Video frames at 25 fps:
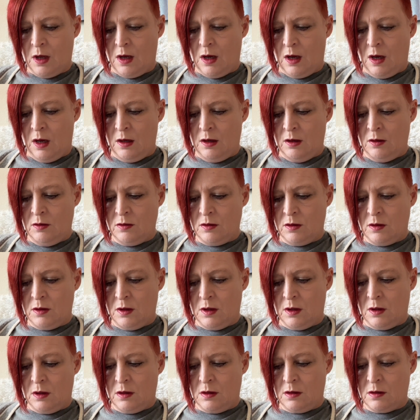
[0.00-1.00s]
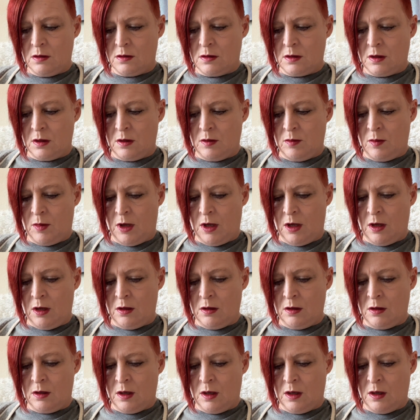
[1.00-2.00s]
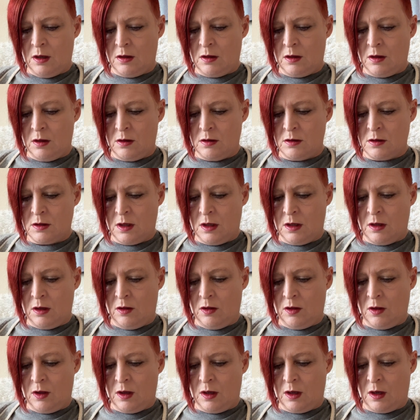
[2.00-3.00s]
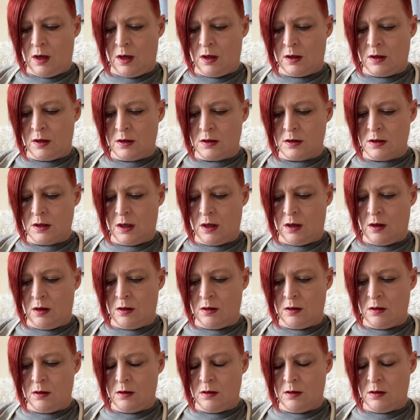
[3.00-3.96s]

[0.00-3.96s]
"I don't think," said the man, "that there's anything I can tell."